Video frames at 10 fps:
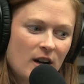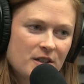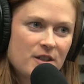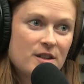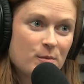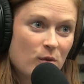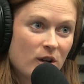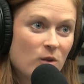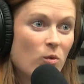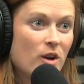uh, to this
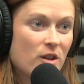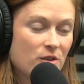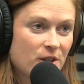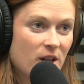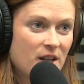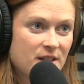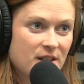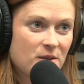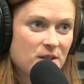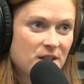book in one of those
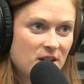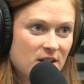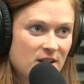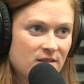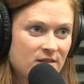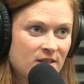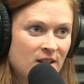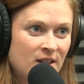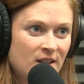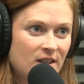classes I was taking.
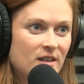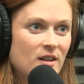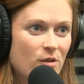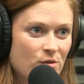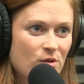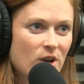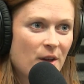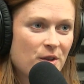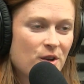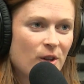Yeah. Threw it
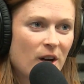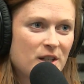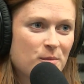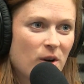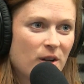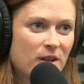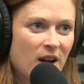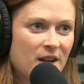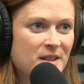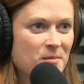out there in the last
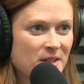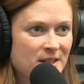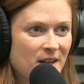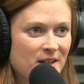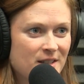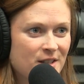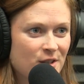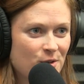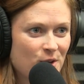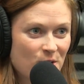podcast. I'm excited
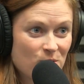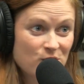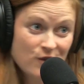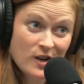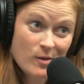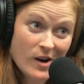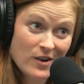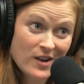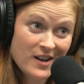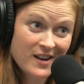to hear what you think you about
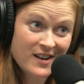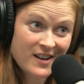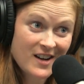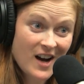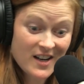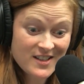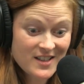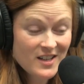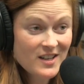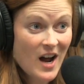challenged it. Challenged us. I
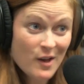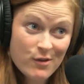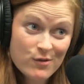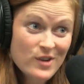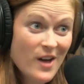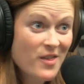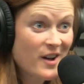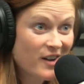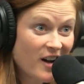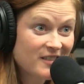did. I threw down
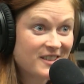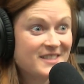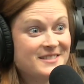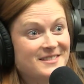that gauntlet.